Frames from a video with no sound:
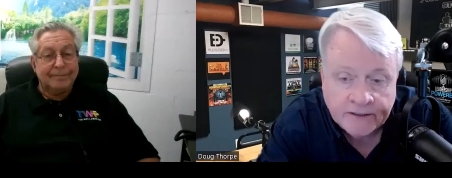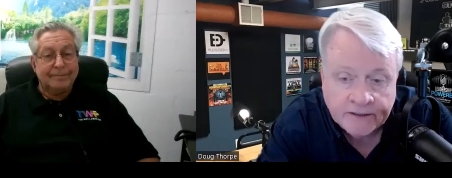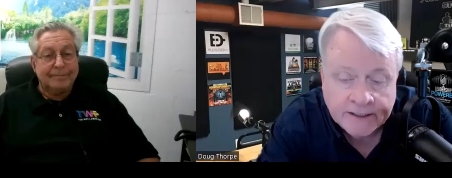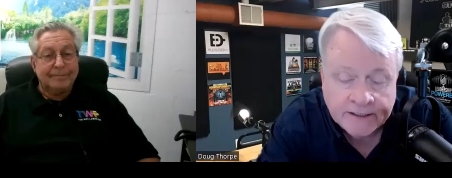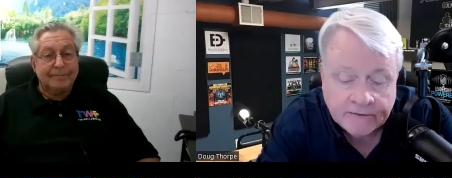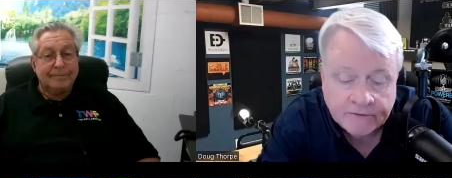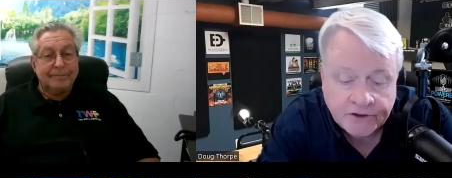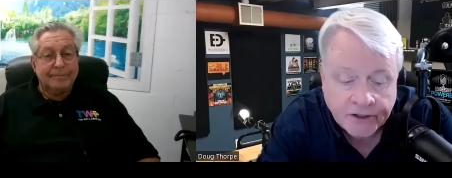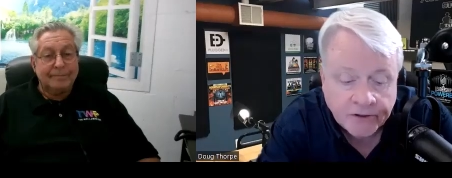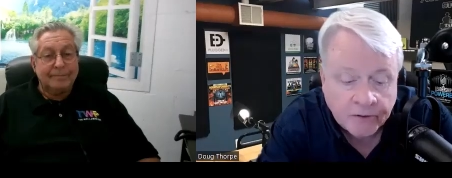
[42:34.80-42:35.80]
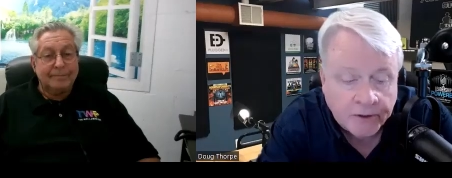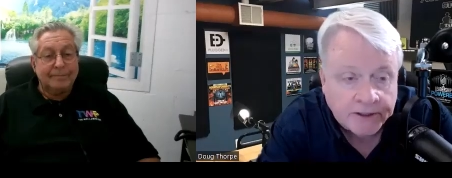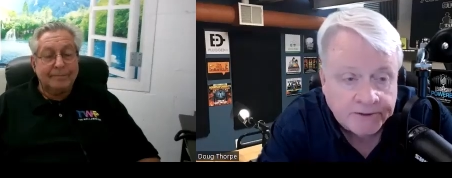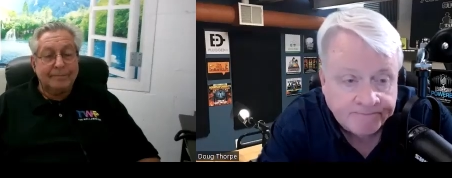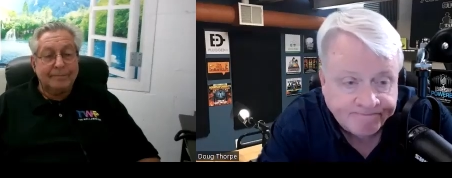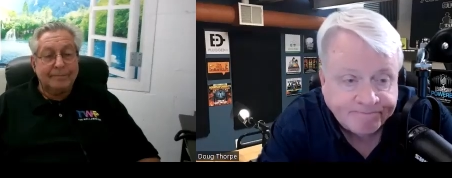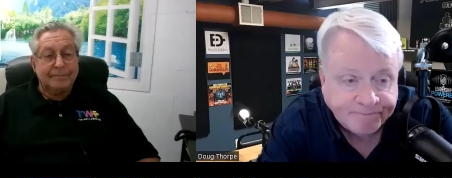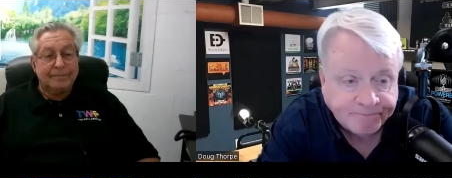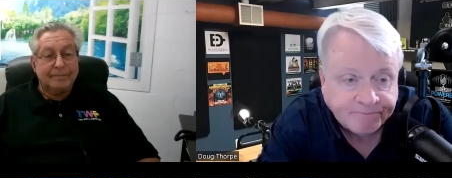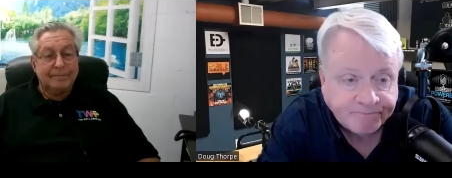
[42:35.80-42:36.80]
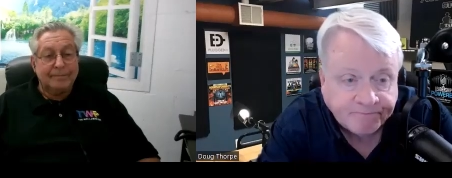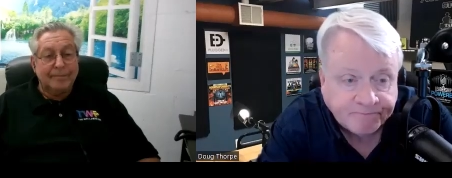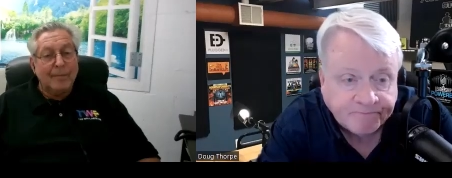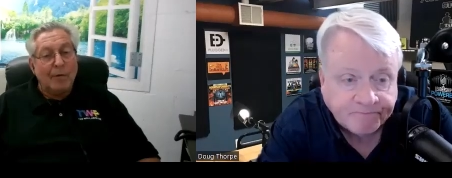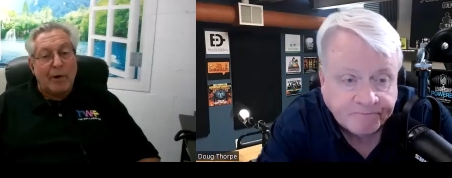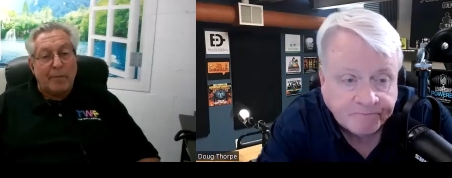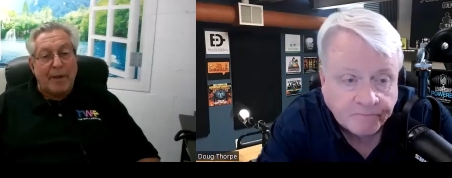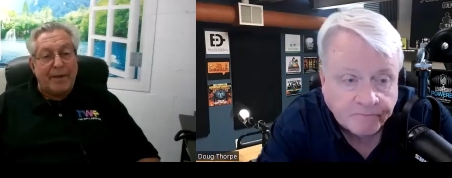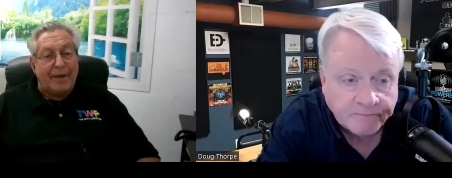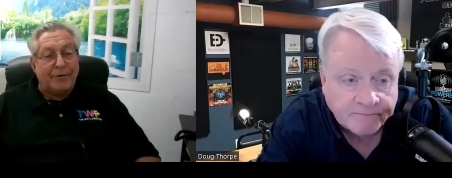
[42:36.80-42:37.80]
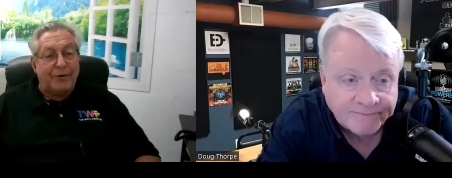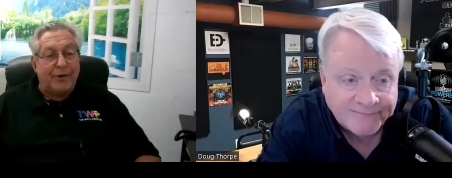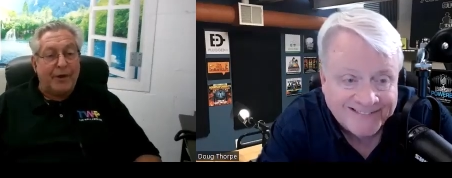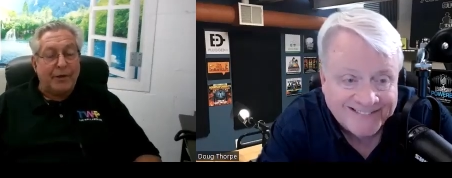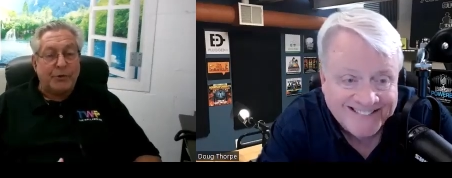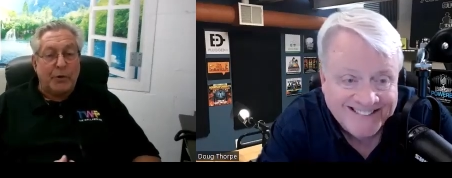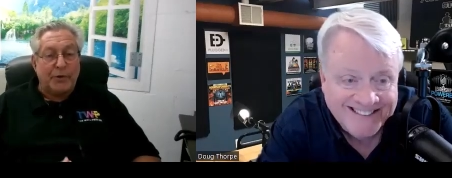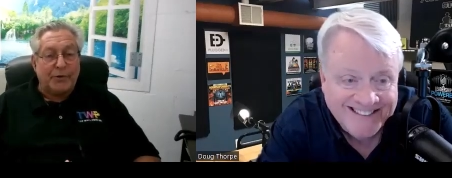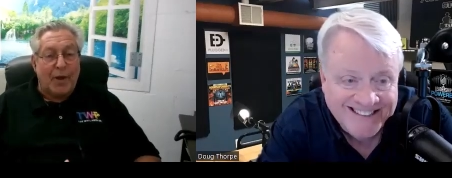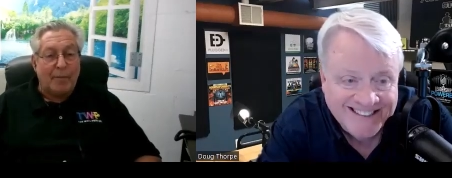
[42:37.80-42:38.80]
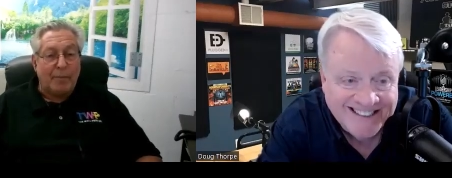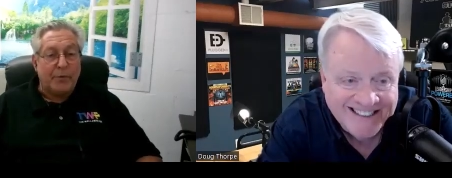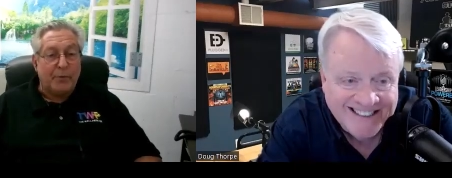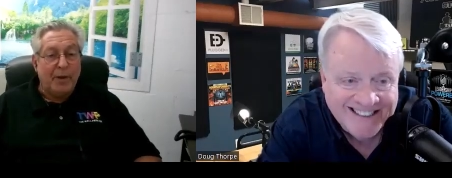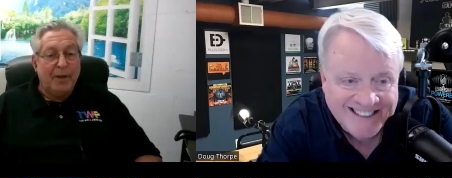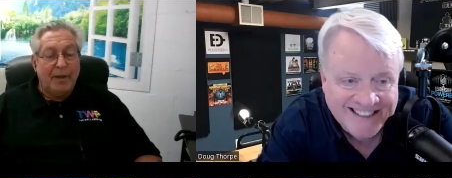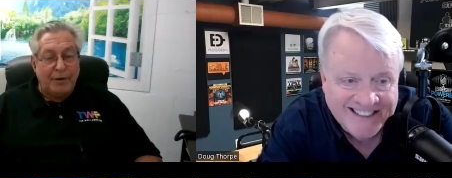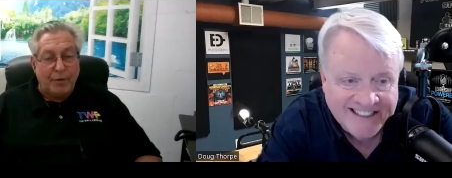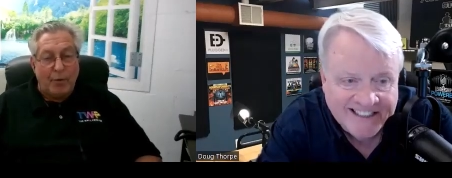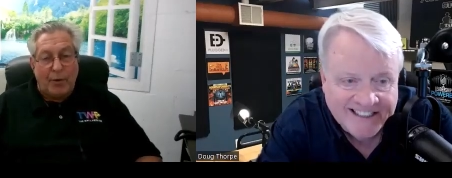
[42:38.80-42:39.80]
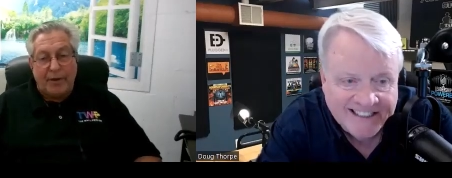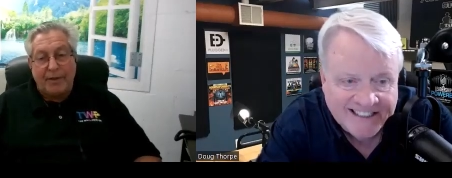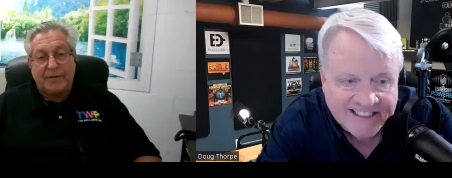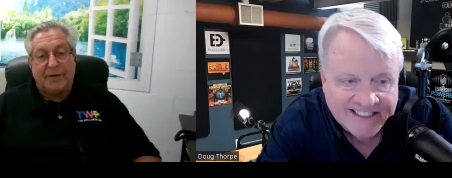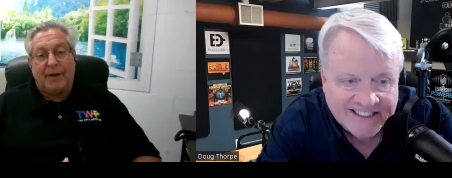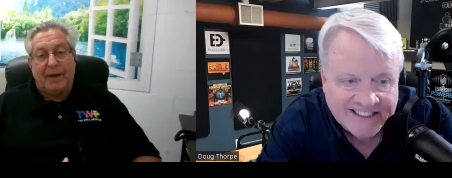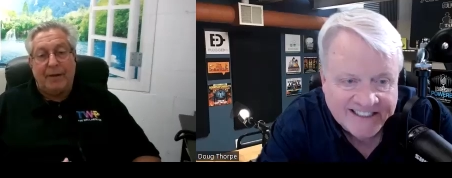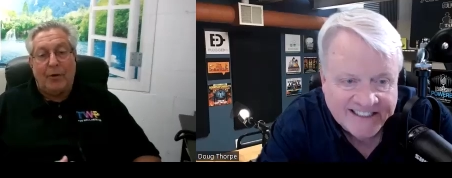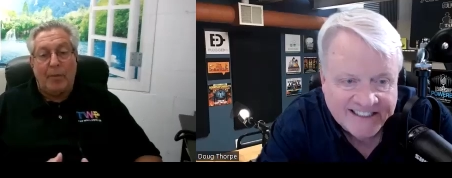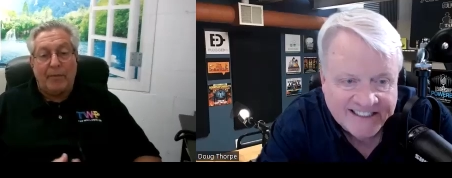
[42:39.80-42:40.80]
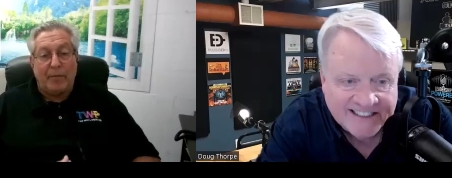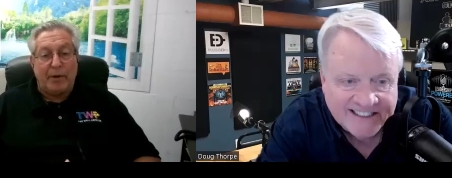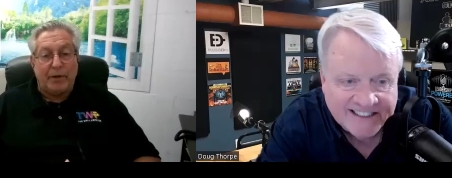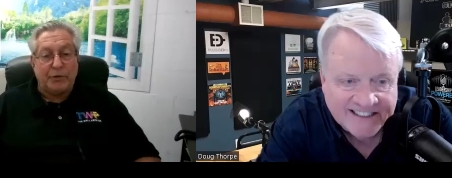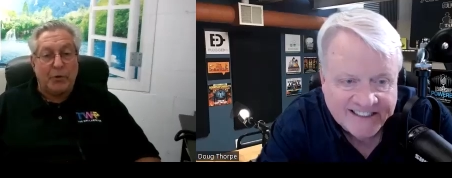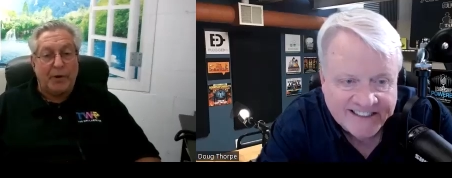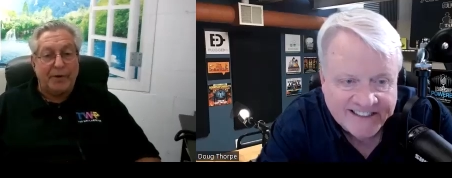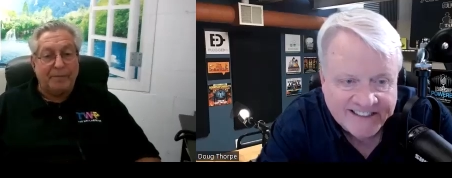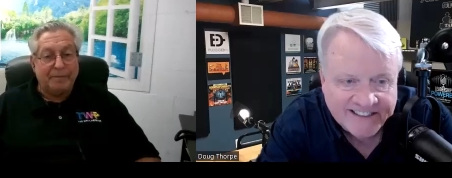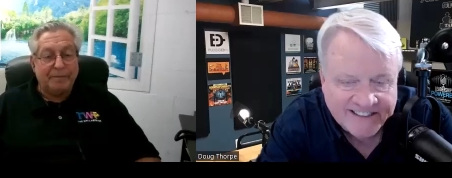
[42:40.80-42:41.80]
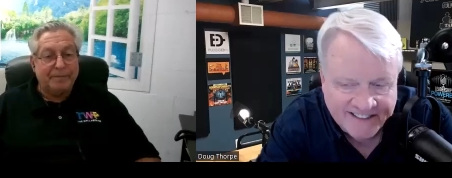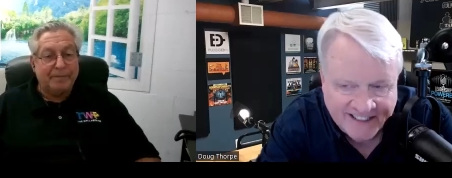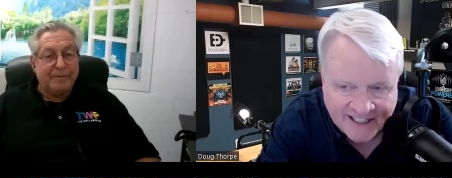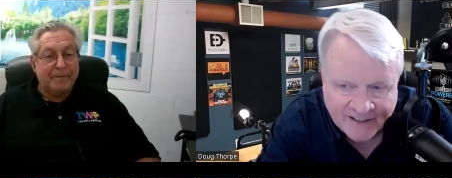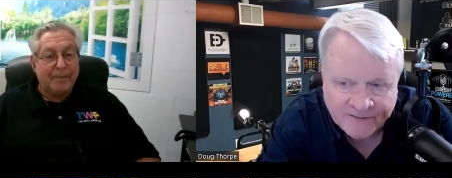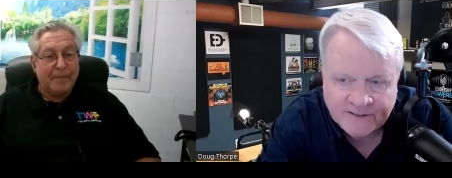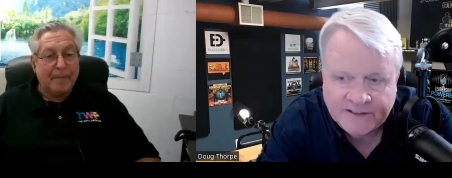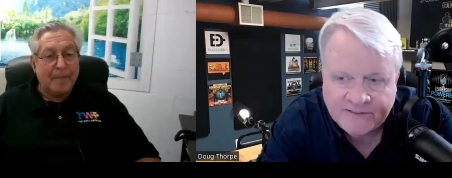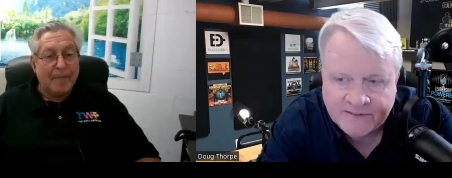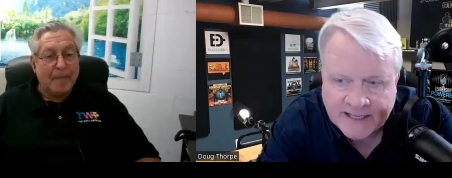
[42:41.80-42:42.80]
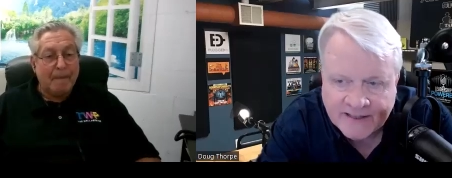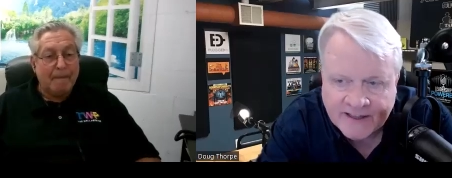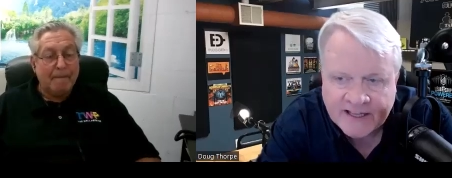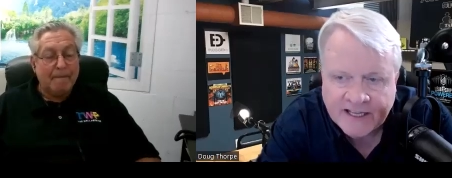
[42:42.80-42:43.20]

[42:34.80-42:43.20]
Speaker 1: and, and sharing with us.
Speaker 2: Right back at you, Doug. I enjoyed the time with you and your audience, and I hope everybody enjoyed it.
Speaker 1: I think